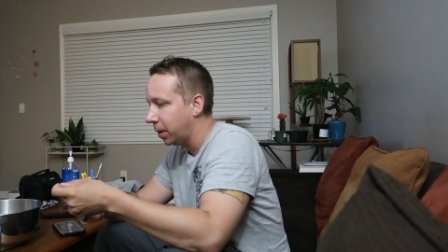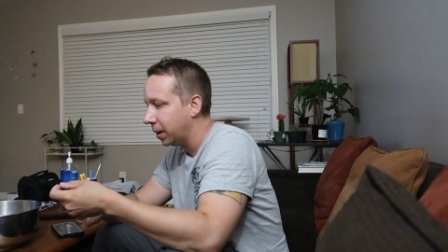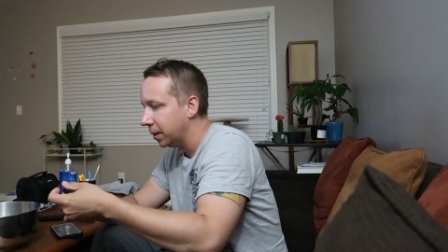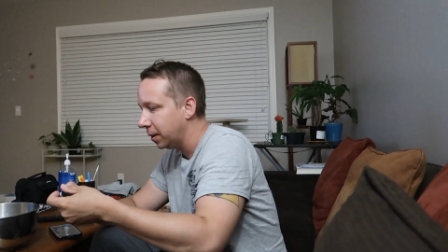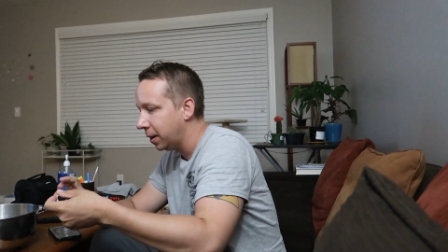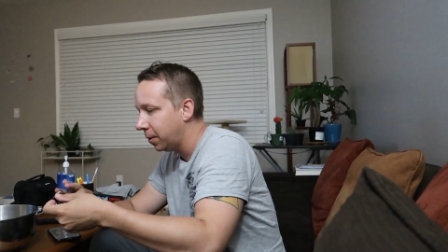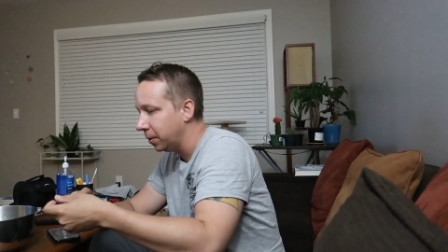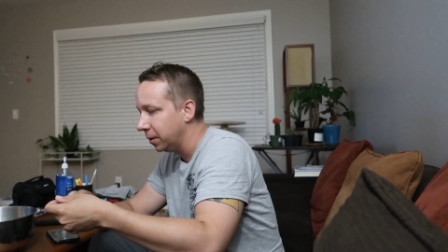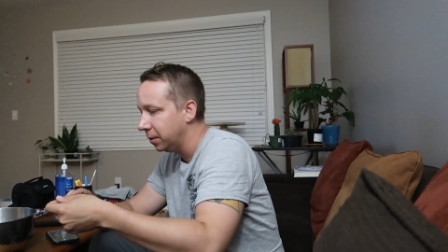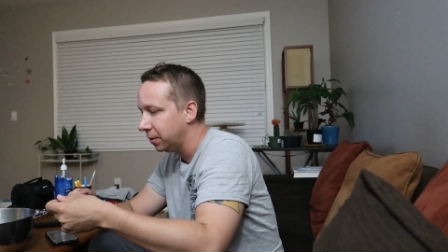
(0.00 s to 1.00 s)
pocket
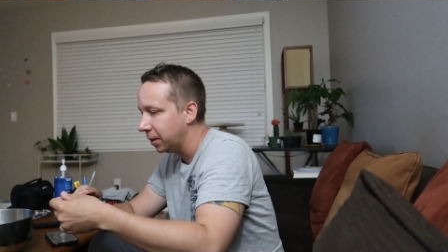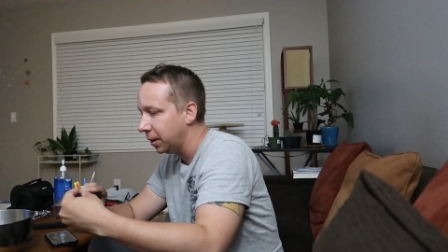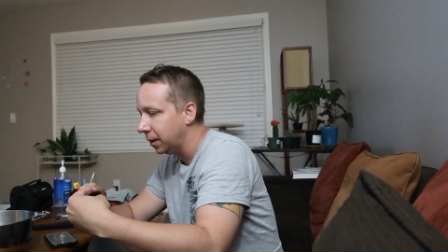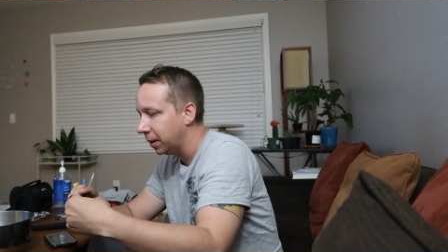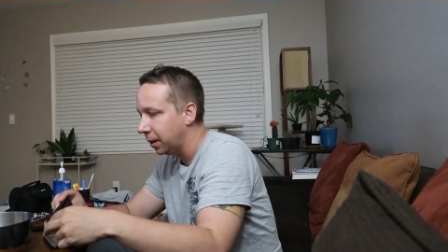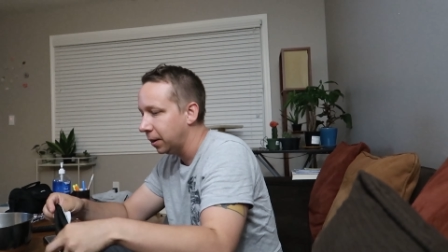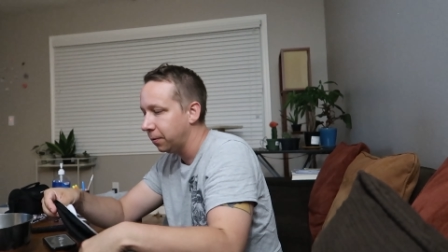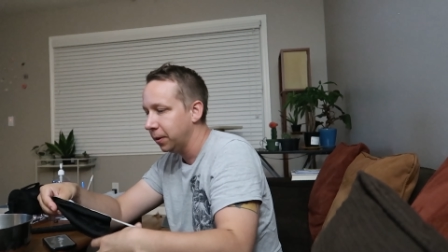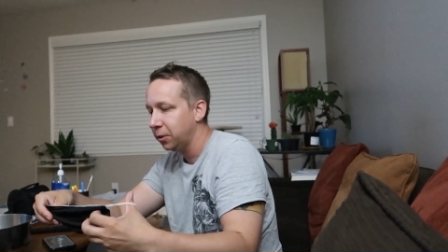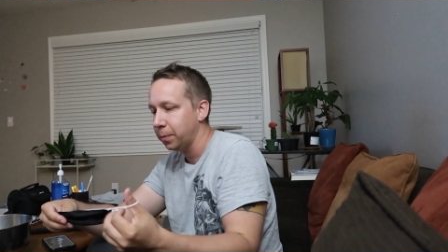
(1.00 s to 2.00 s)
now is a uh,
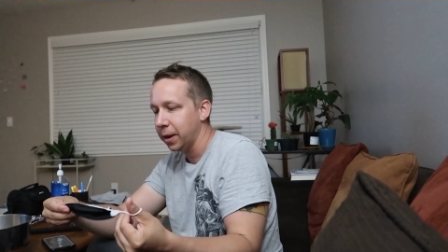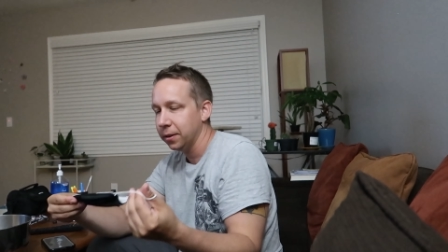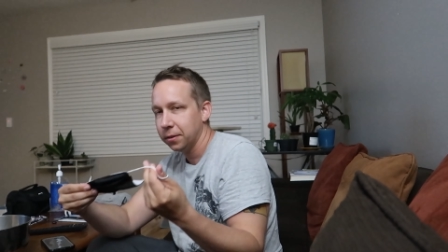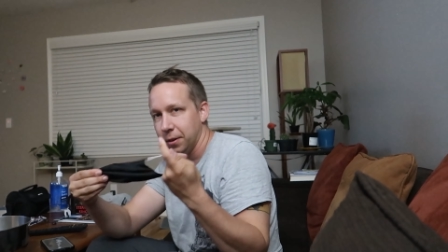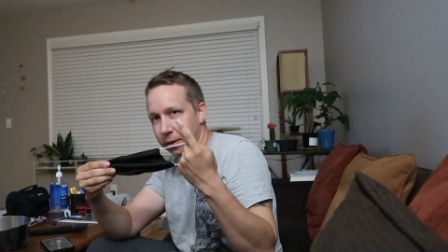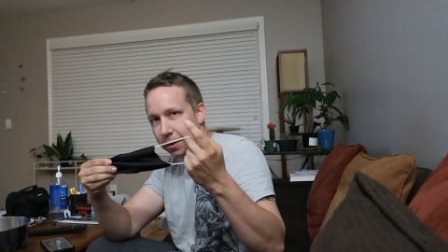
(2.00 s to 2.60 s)
face mask.